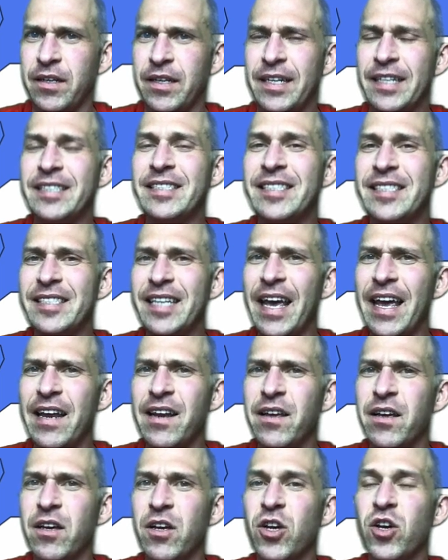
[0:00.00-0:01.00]

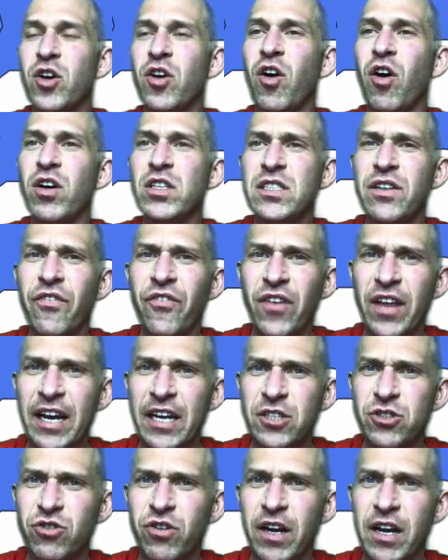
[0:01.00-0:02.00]
Instead, cause a
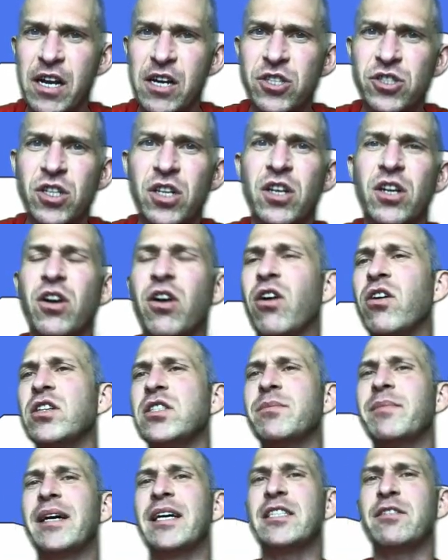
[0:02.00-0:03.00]
flash crash
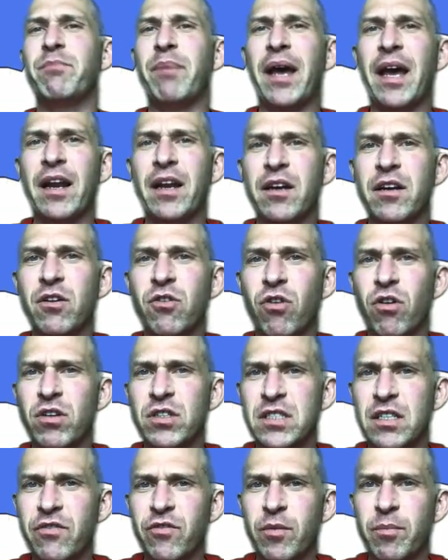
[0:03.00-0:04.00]
cause mass panic
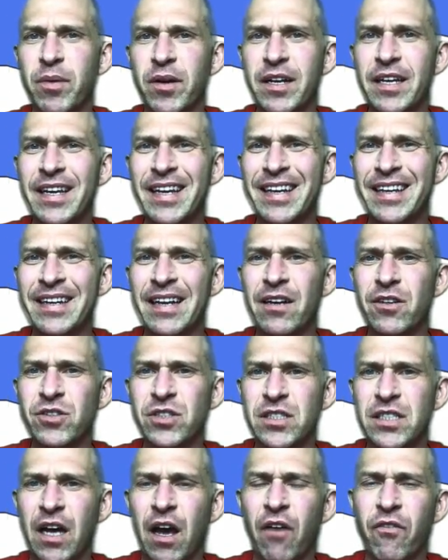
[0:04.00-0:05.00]
across everybody in El
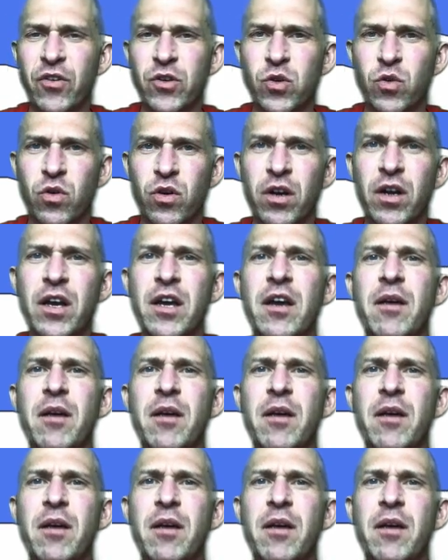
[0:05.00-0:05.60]
Salvador,